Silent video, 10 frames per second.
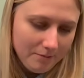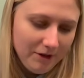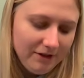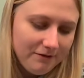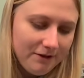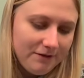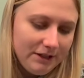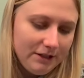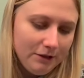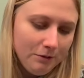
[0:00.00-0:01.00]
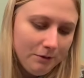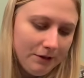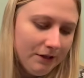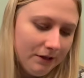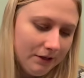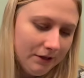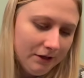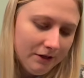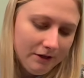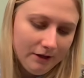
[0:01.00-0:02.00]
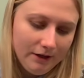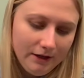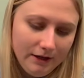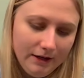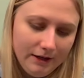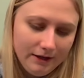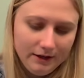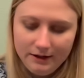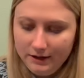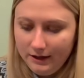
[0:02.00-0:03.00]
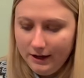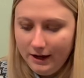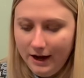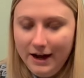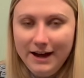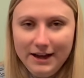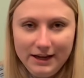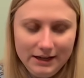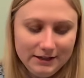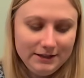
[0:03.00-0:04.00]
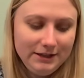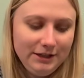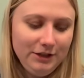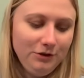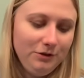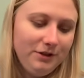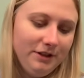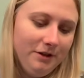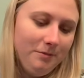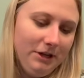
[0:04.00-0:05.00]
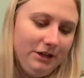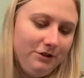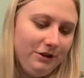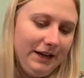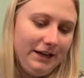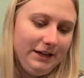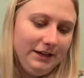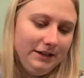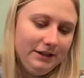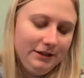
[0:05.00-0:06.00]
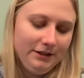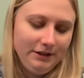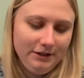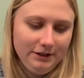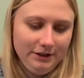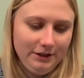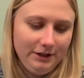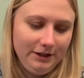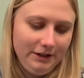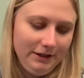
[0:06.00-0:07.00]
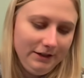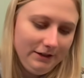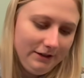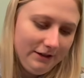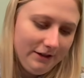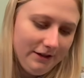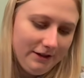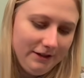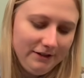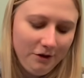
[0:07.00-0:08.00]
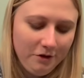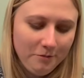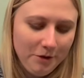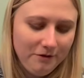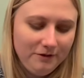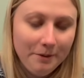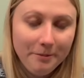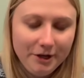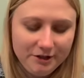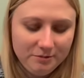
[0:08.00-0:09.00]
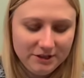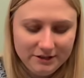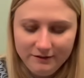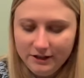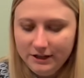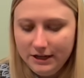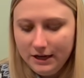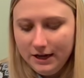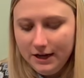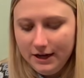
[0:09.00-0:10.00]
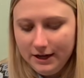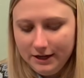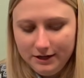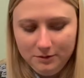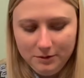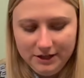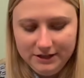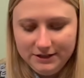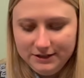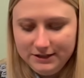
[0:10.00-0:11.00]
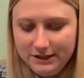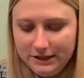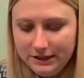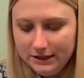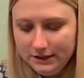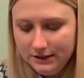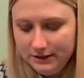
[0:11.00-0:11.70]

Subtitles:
Built in 52. I did do some interneting on this locomotive number specifically. I wanted to see.